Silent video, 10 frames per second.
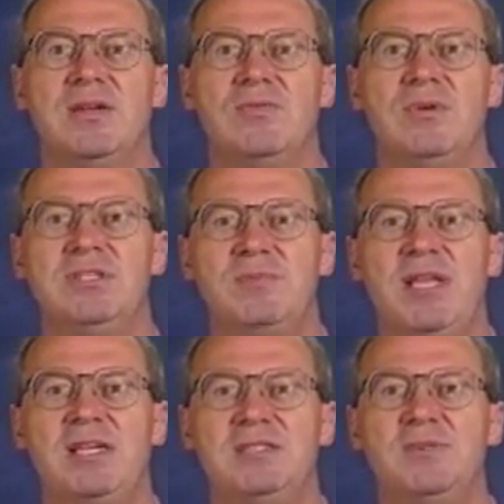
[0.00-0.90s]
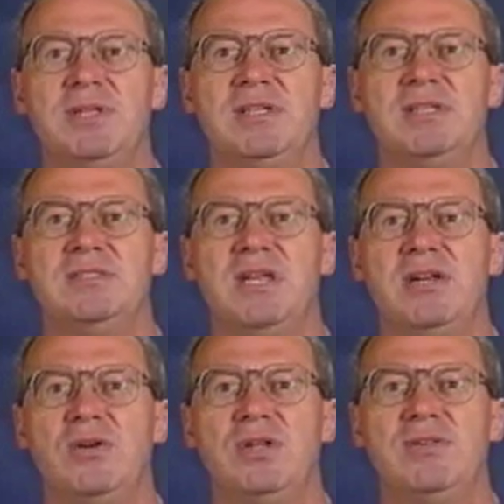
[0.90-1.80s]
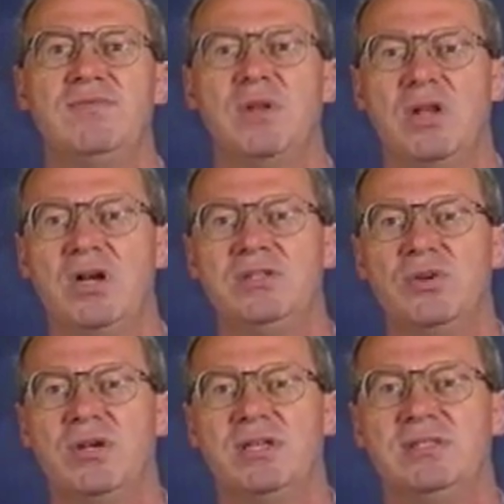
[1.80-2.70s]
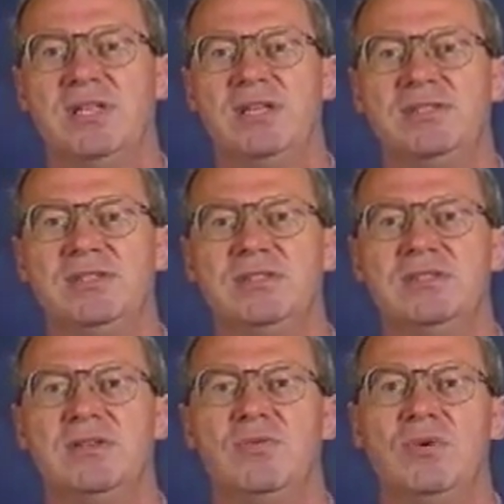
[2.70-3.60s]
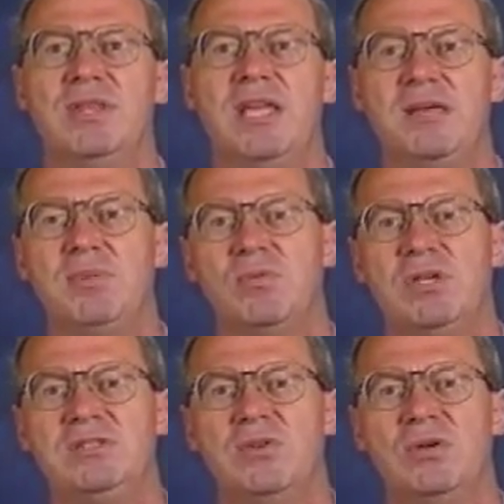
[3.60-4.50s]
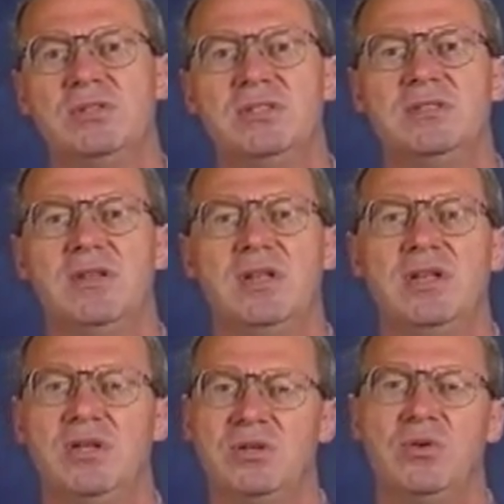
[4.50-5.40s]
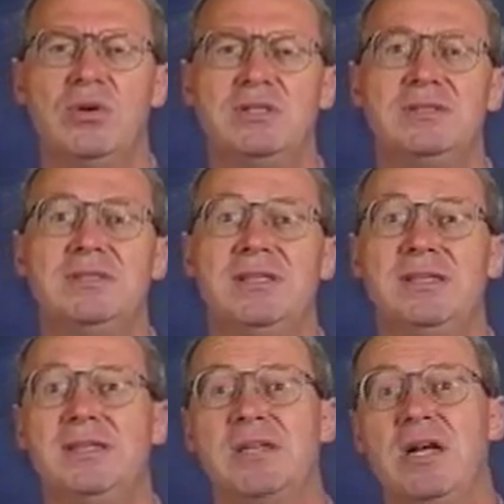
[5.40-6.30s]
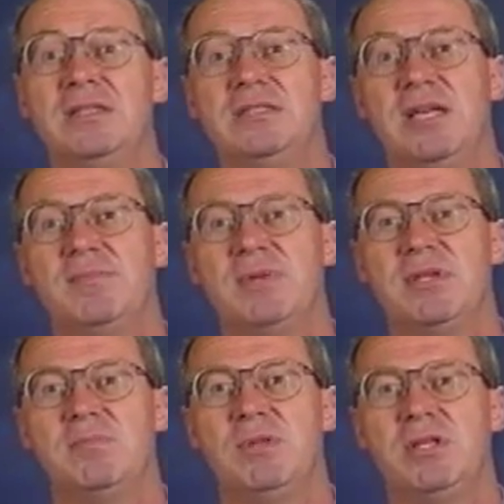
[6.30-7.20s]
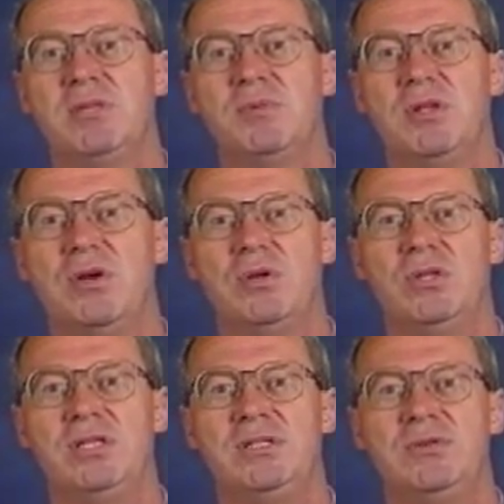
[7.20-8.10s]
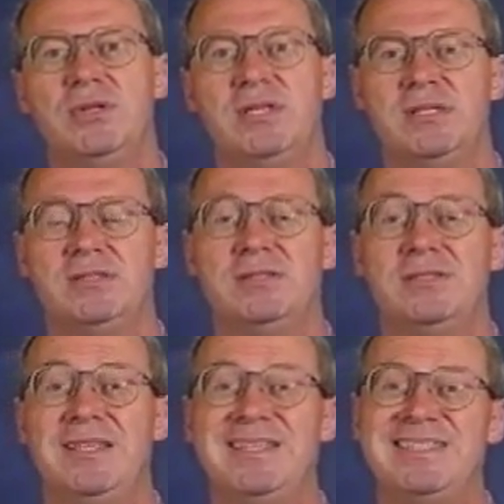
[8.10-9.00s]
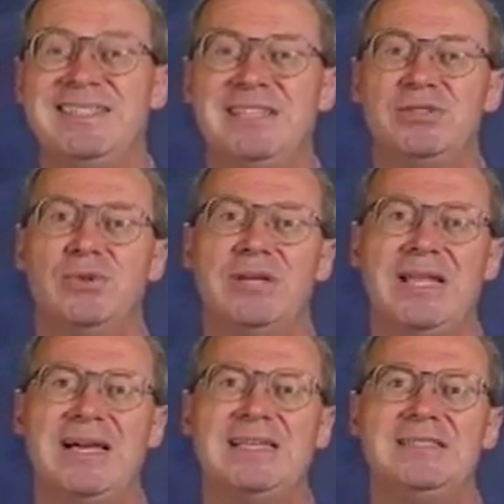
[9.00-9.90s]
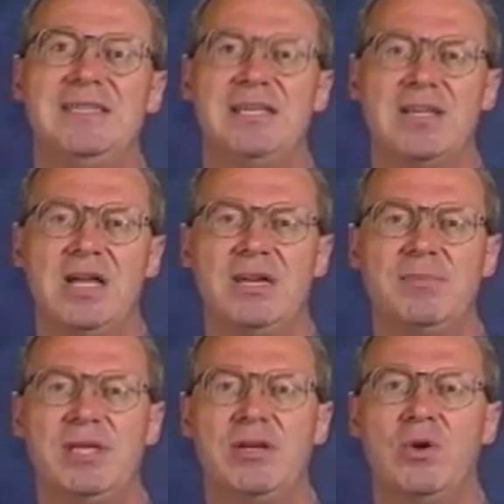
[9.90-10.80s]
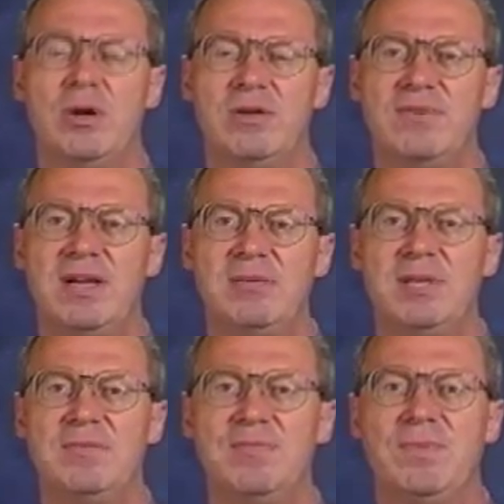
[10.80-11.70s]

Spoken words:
Risk management is not only for large organizations with ample resources, nor is it a concept applicable only to an industrialized economy or environment.